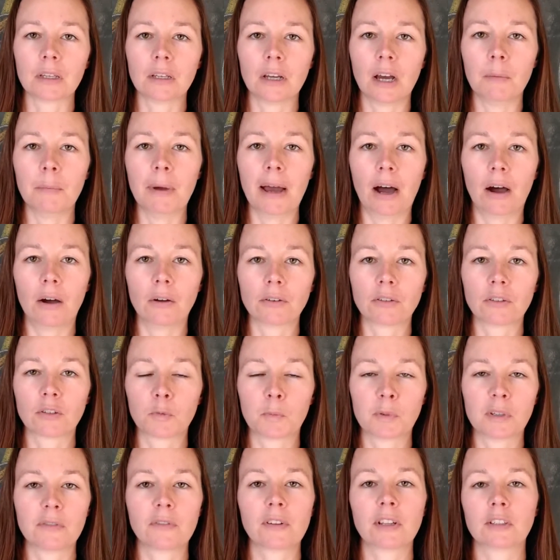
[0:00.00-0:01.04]
about
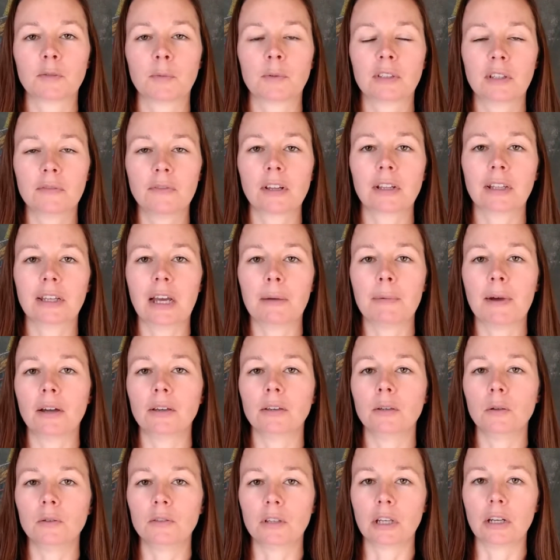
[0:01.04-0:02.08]
specifically
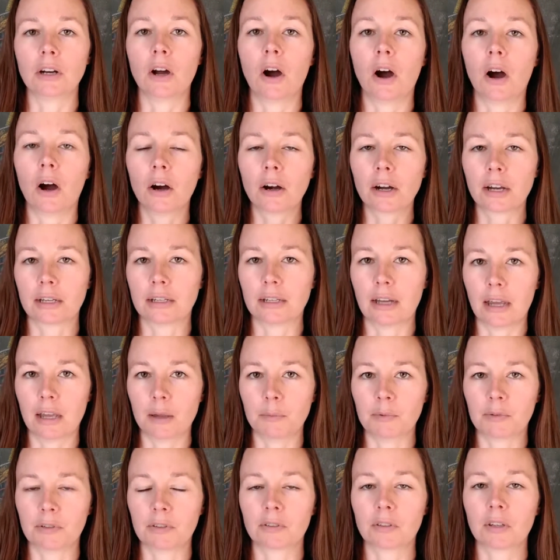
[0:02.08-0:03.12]
about using
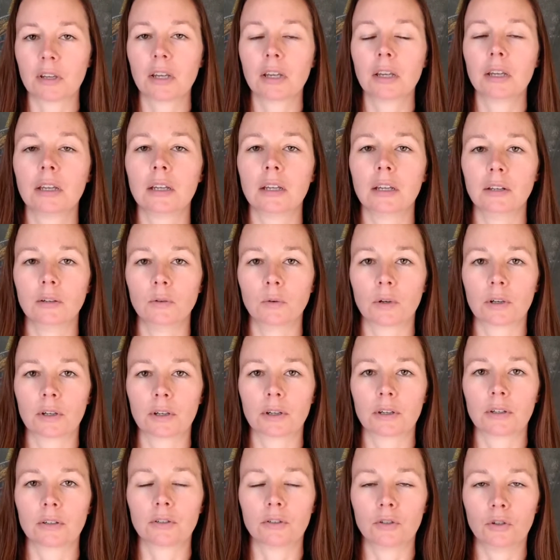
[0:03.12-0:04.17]
archetypes in
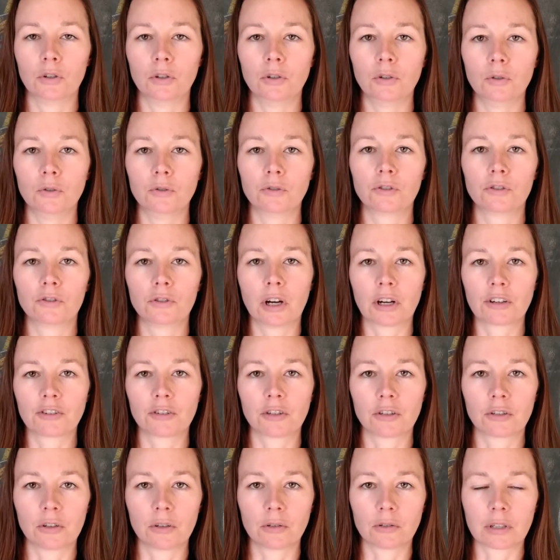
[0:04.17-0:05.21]
order to
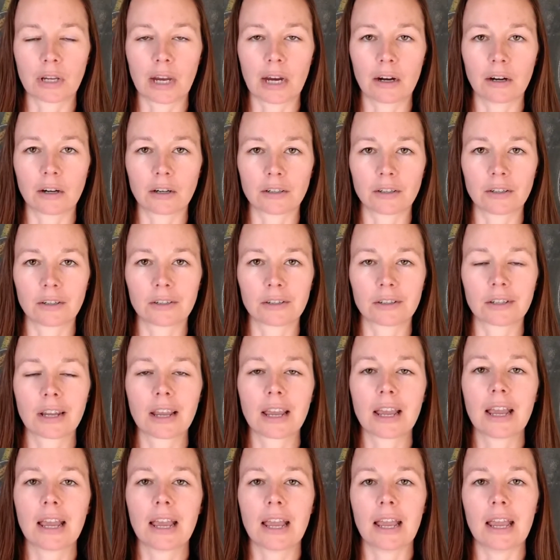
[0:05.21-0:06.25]
structure those characters
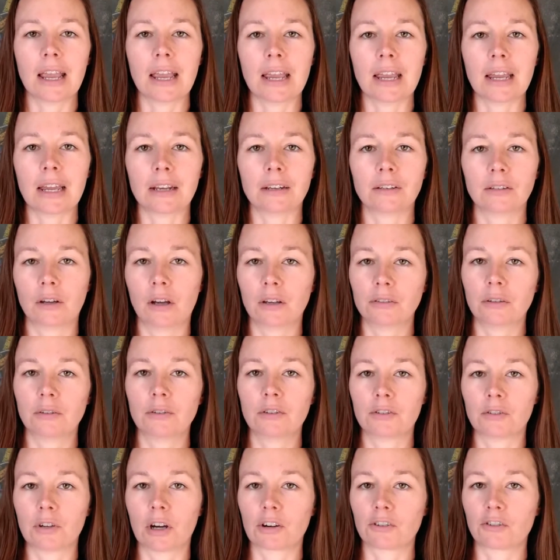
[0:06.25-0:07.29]
and to also
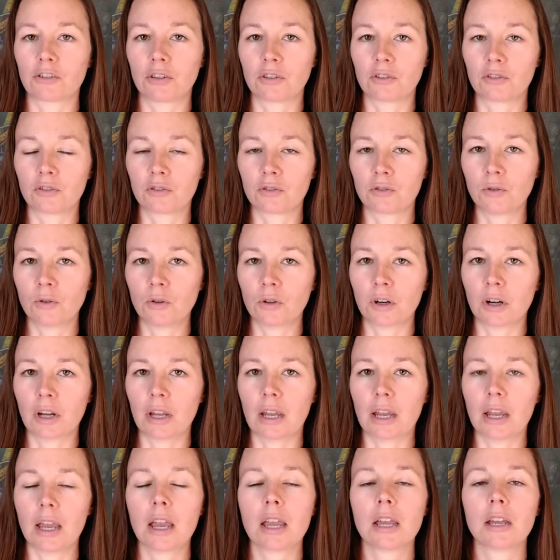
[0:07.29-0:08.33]
structure the
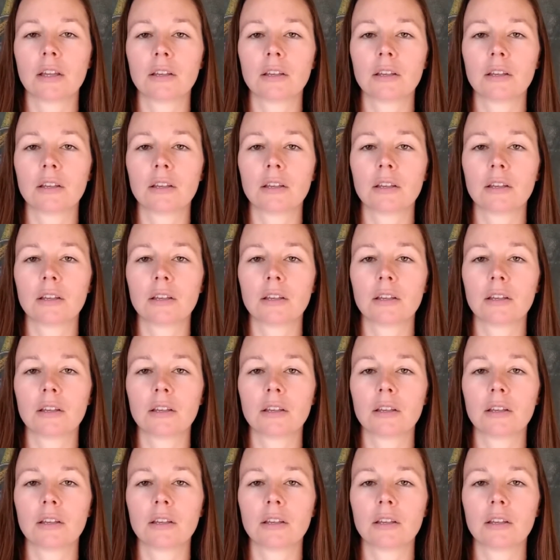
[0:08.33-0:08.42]
story.